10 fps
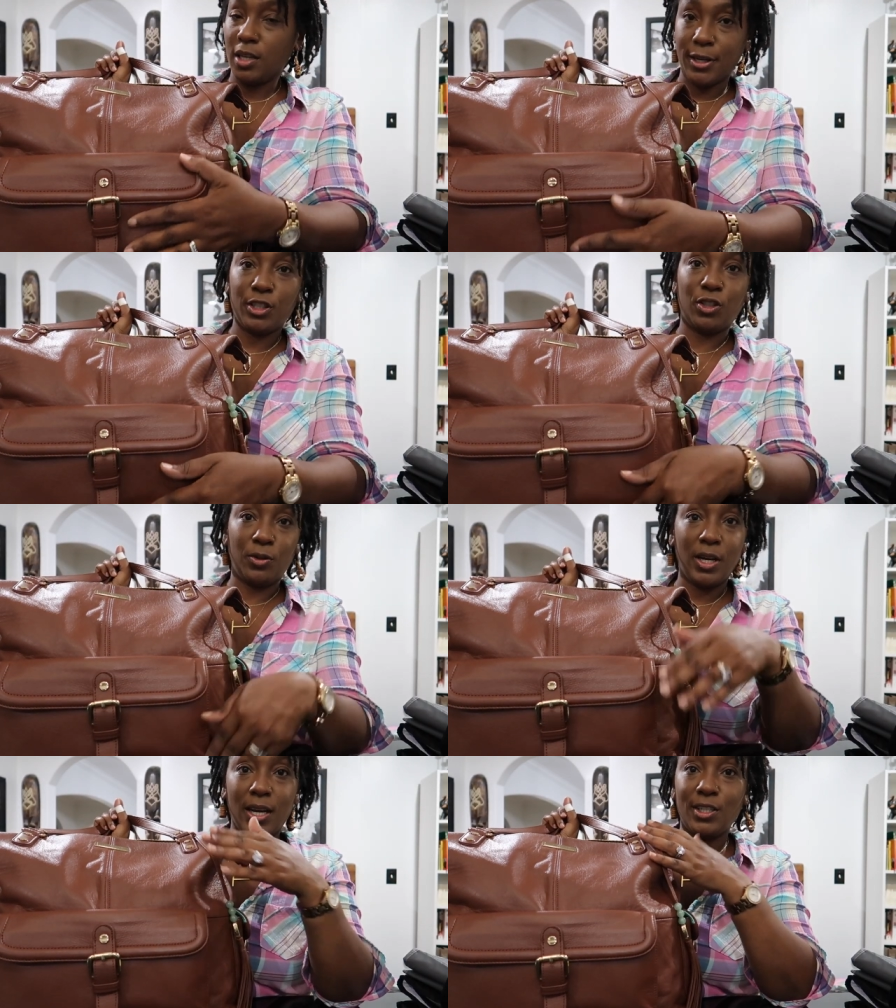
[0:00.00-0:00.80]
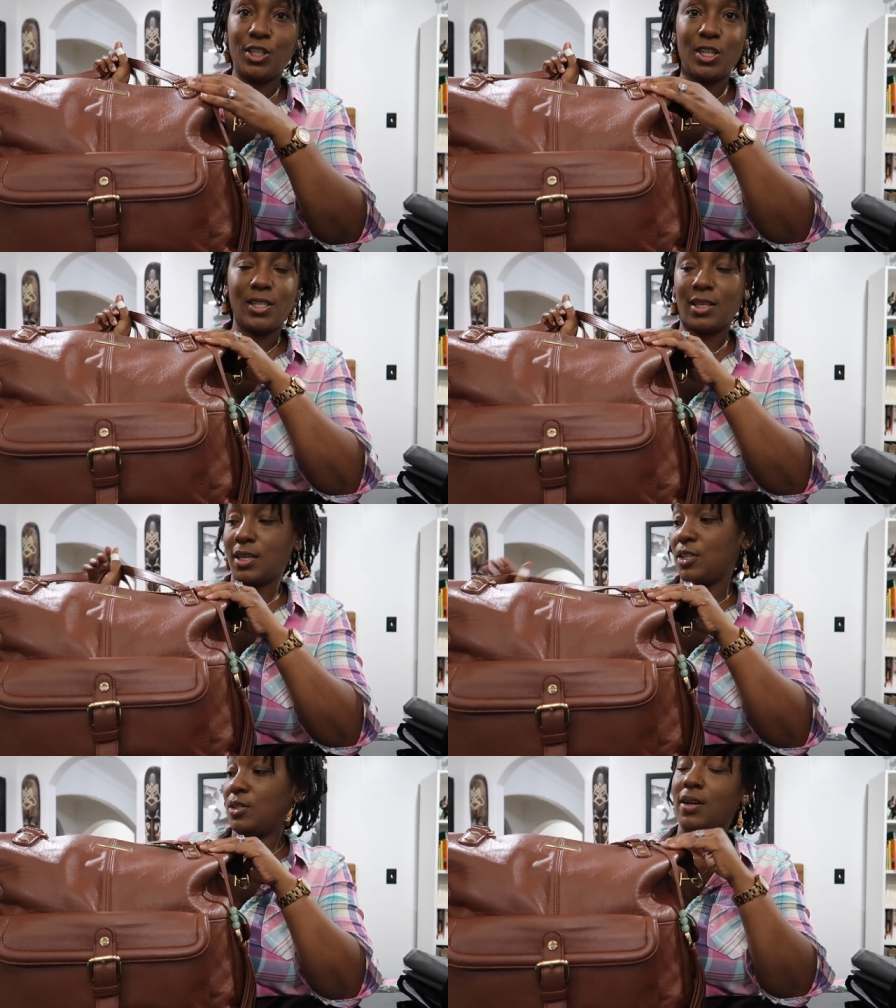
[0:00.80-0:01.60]
luxury it's just
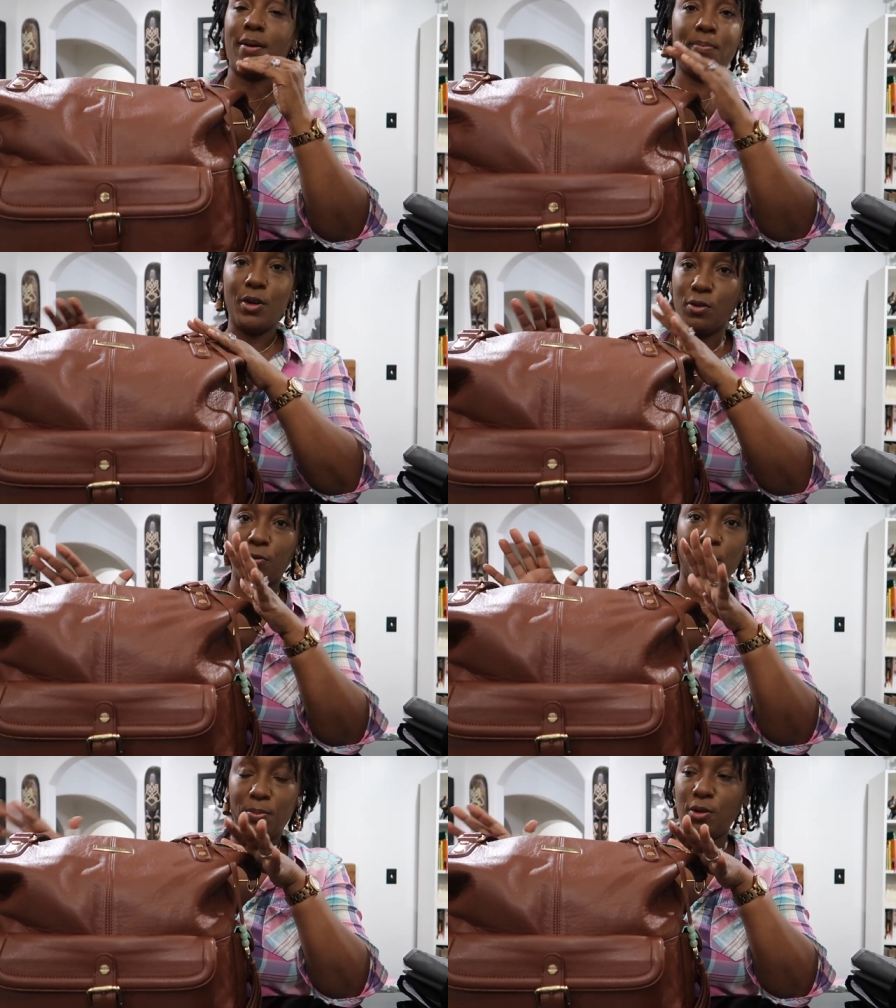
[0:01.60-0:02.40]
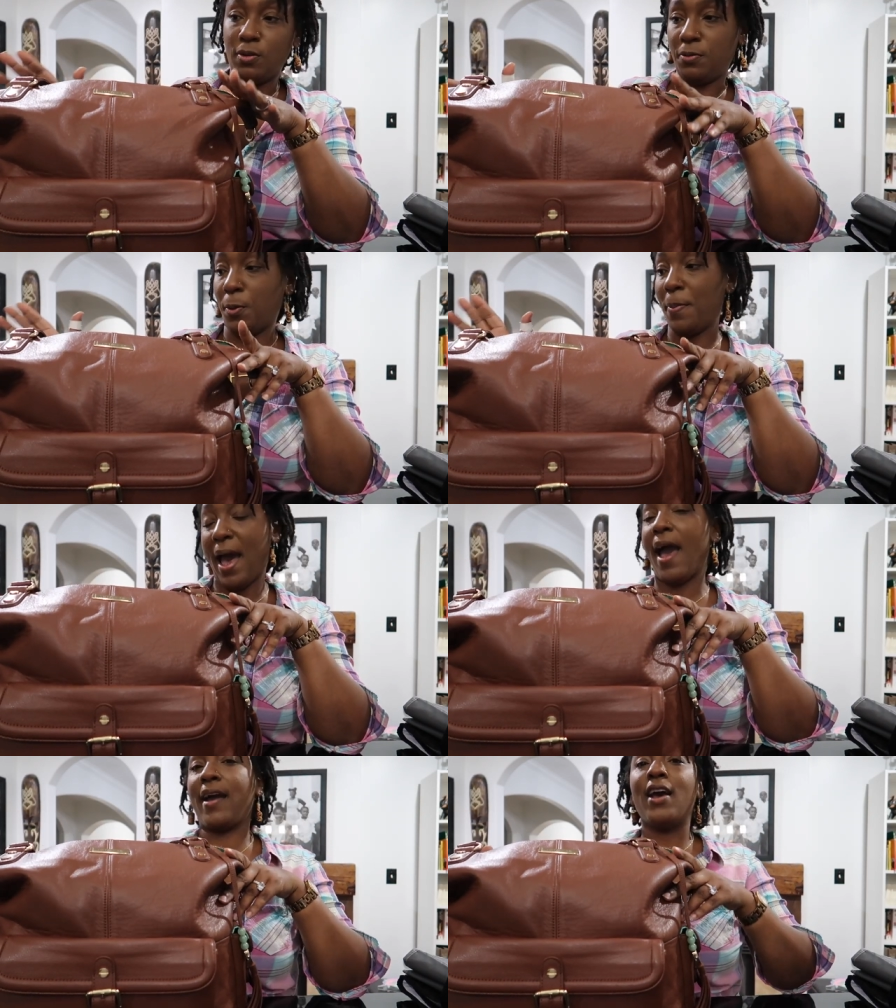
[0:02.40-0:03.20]
it's a beautiful beautiful
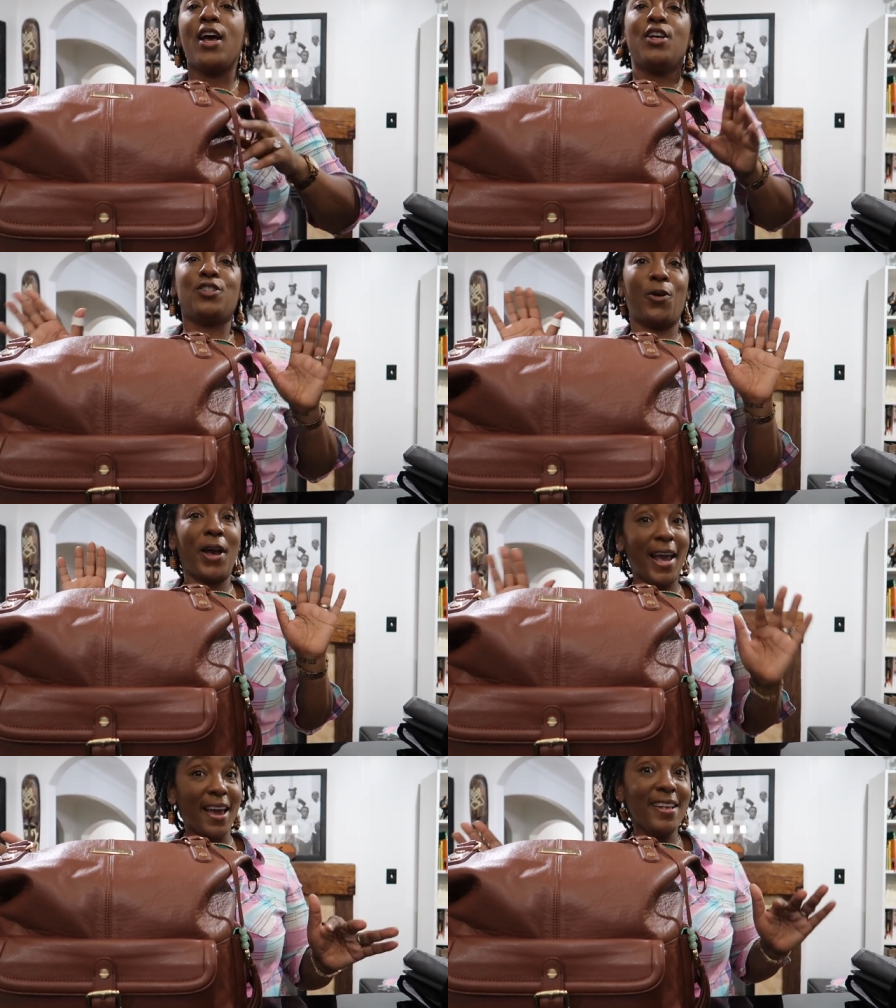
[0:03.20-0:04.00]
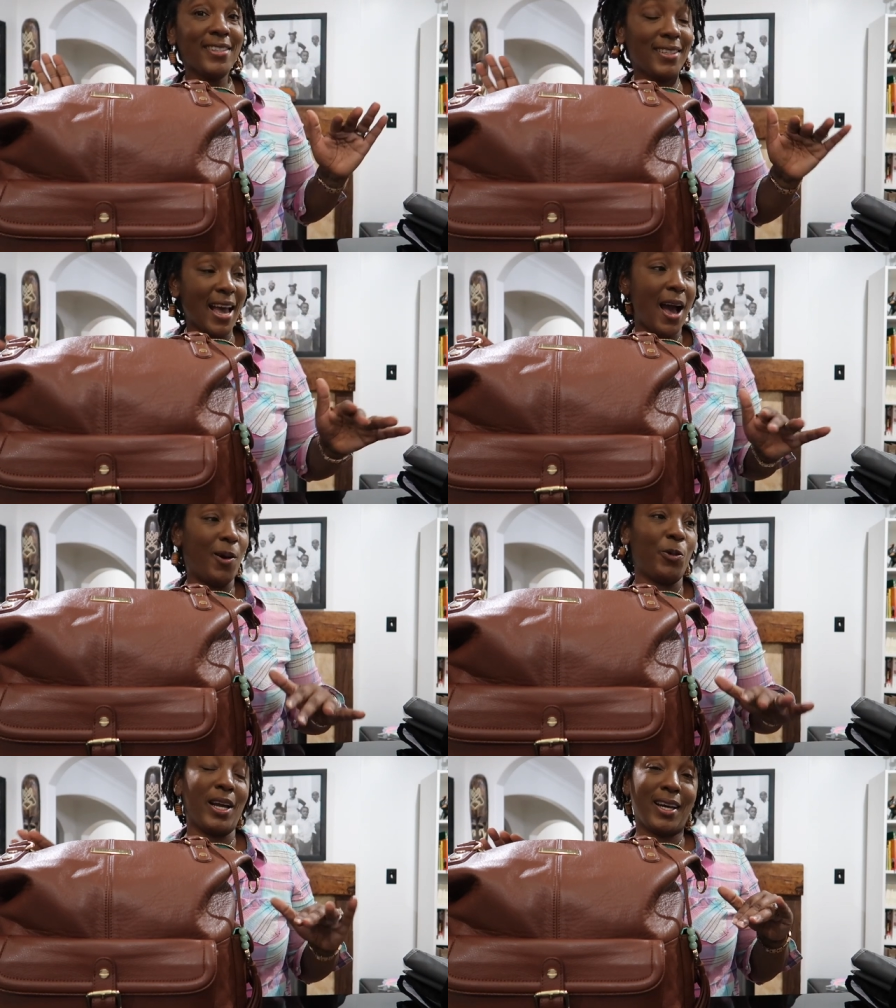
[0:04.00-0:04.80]
bag so hands
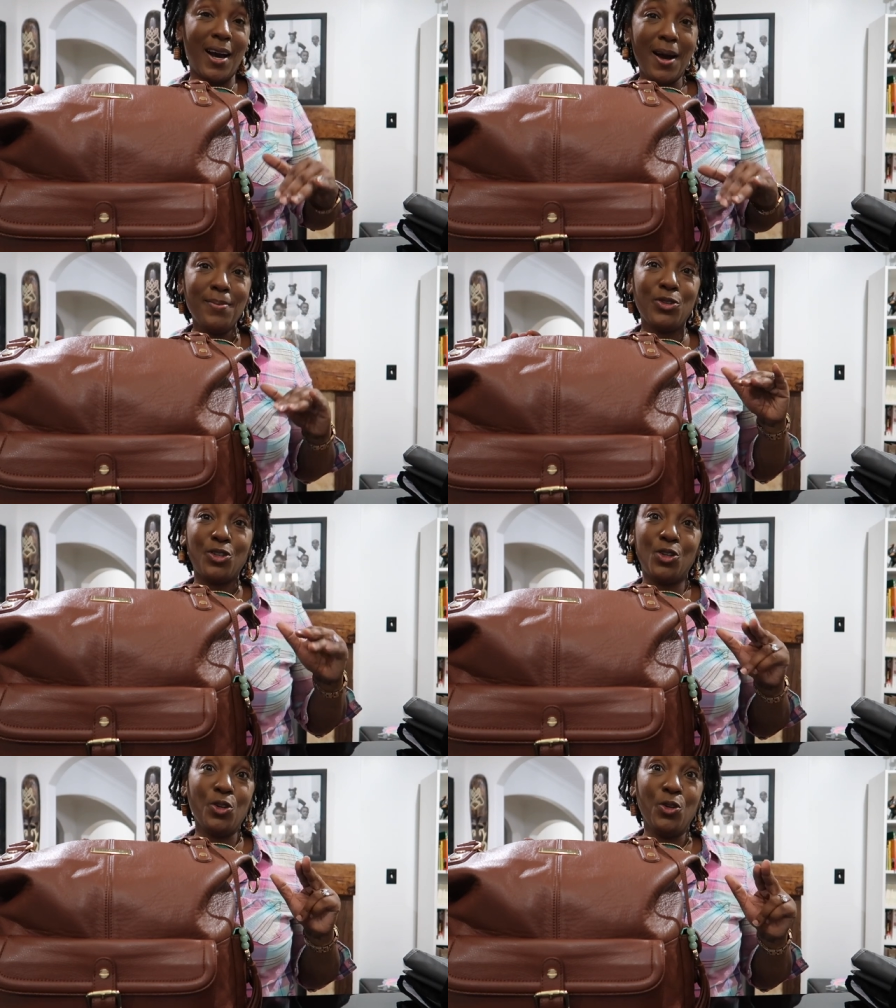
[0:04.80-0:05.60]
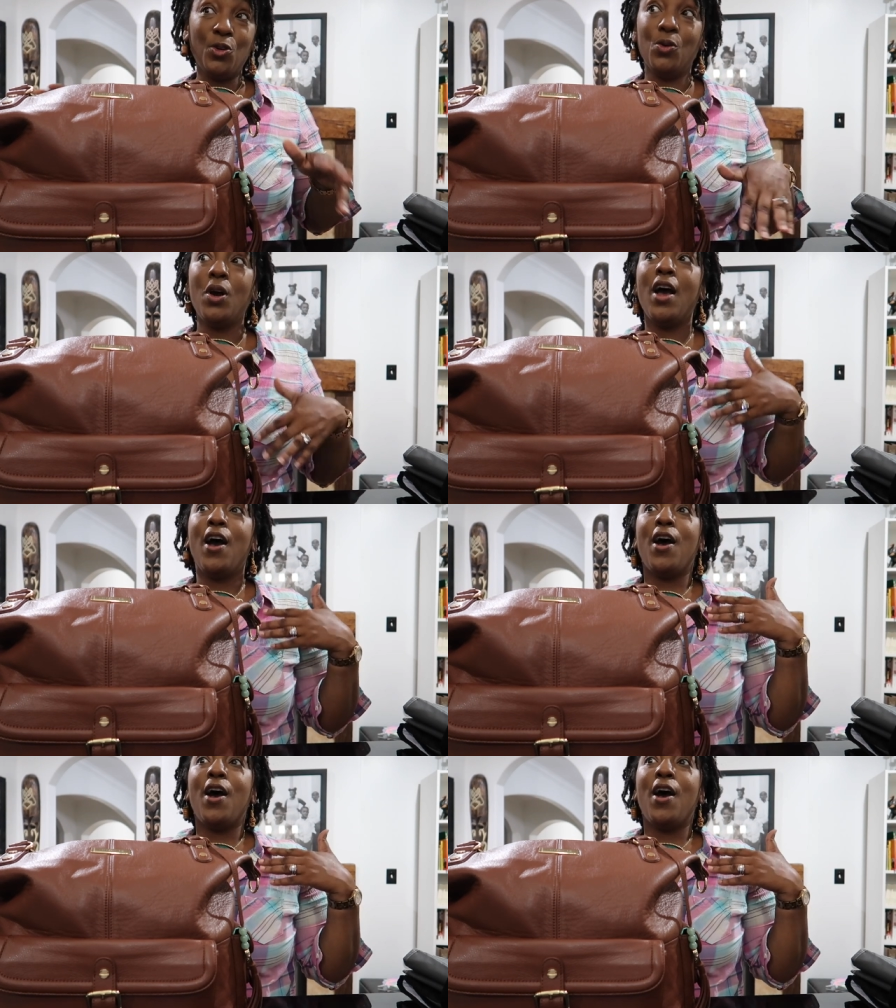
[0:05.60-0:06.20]
down when it comes to